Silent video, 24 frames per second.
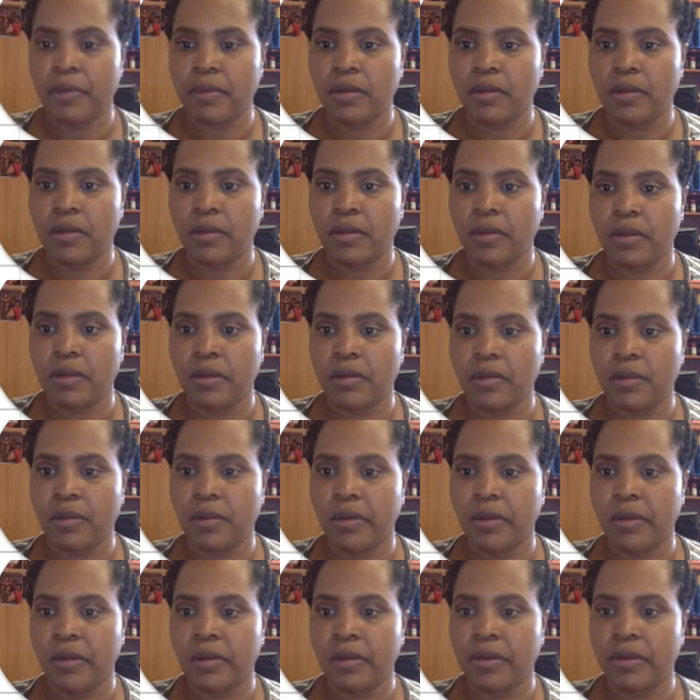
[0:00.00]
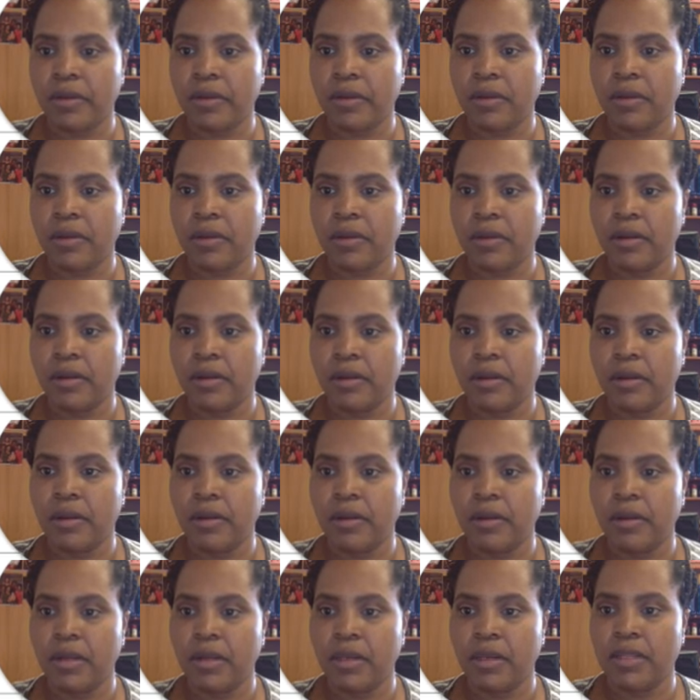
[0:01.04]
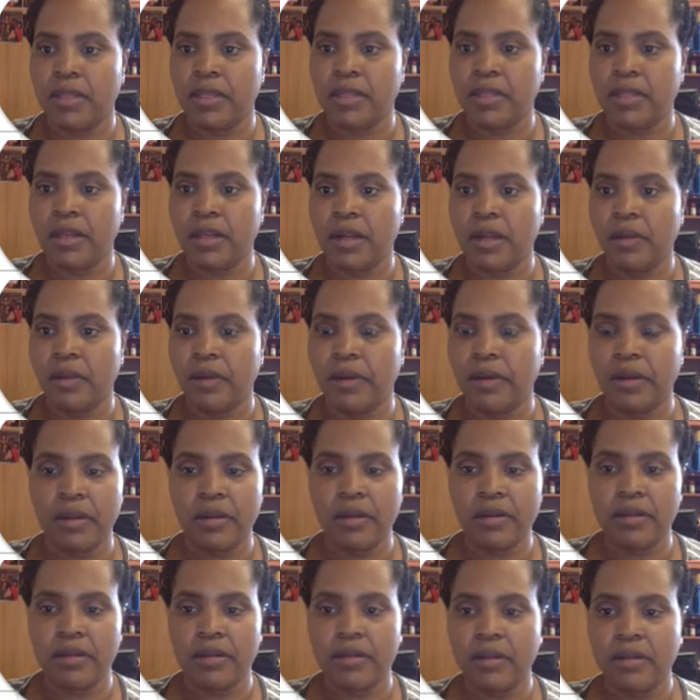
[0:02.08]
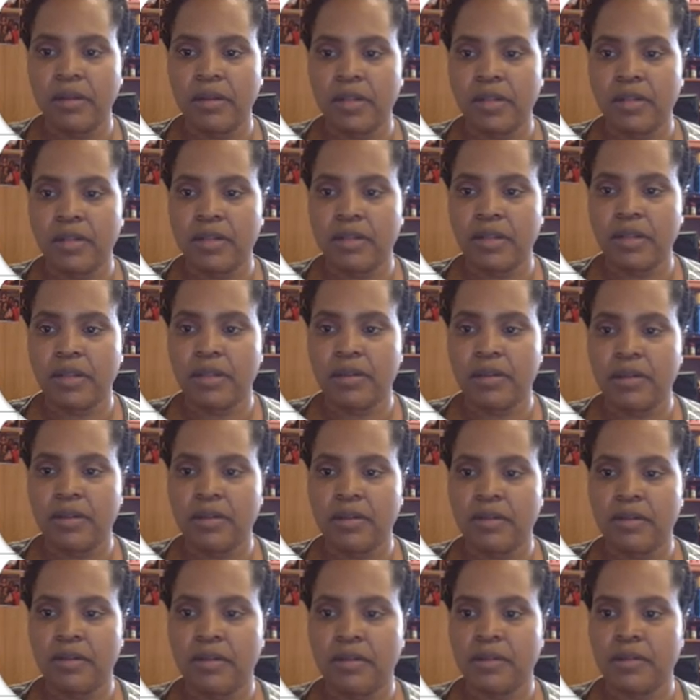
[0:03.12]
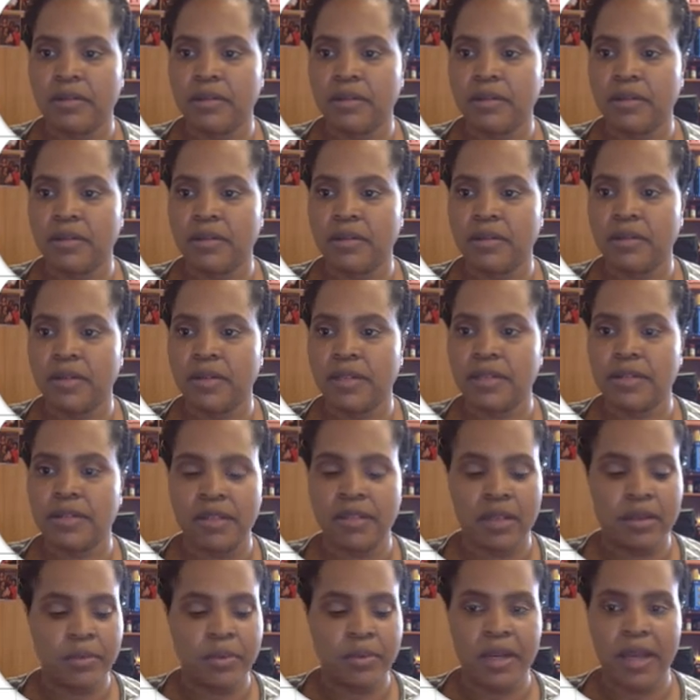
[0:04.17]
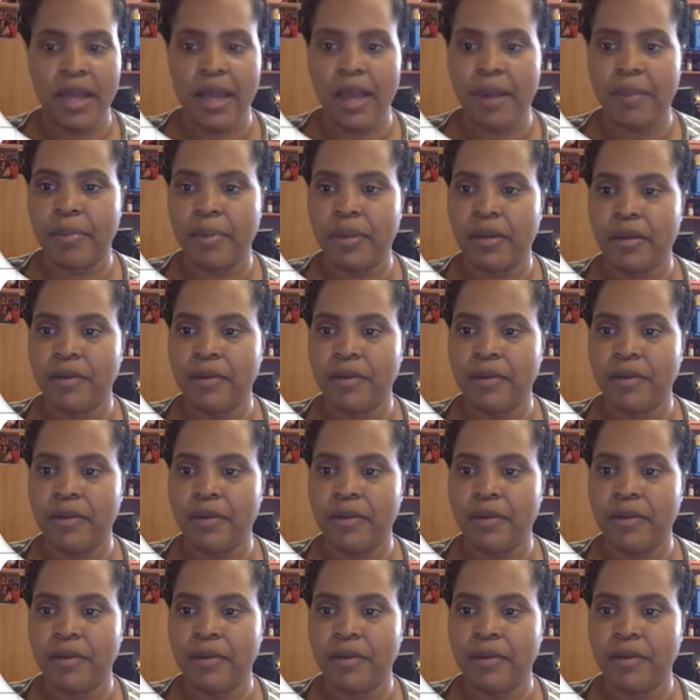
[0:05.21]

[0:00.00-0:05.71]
Did it work? It did not work. Let's see. Let's see what happened.